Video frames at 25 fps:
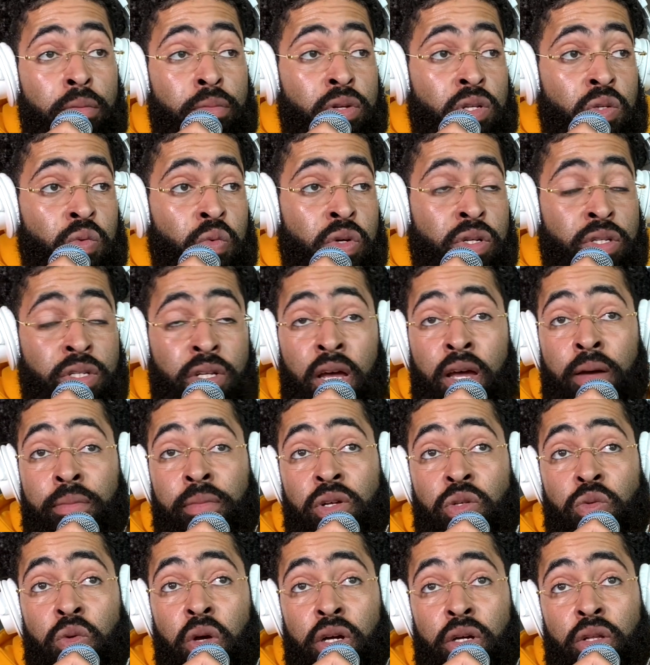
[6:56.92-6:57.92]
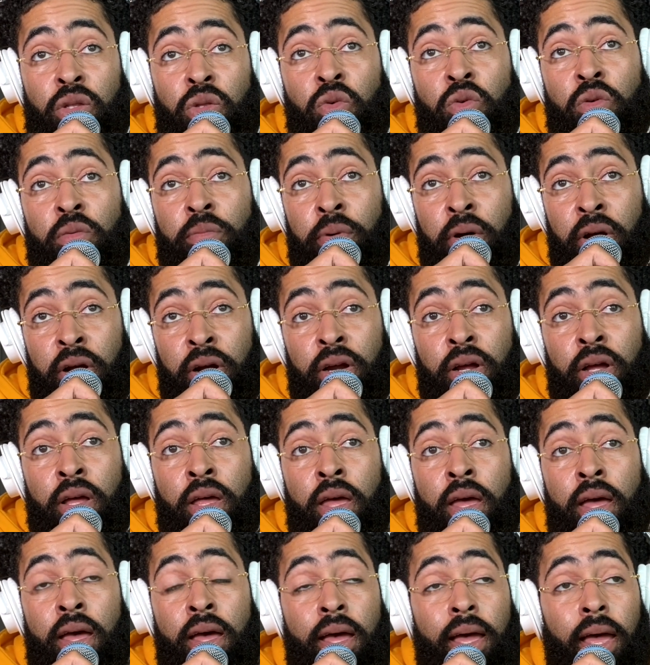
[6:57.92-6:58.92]
this one time I was walking through a park
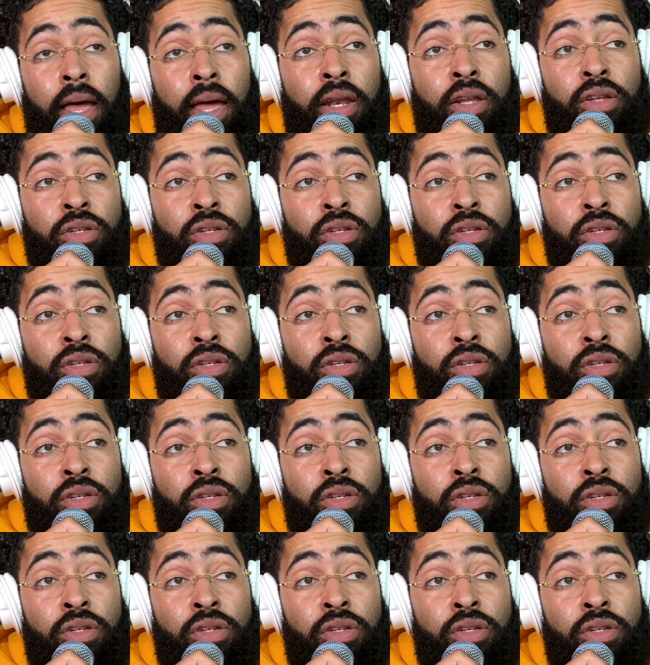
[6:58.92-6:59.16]
and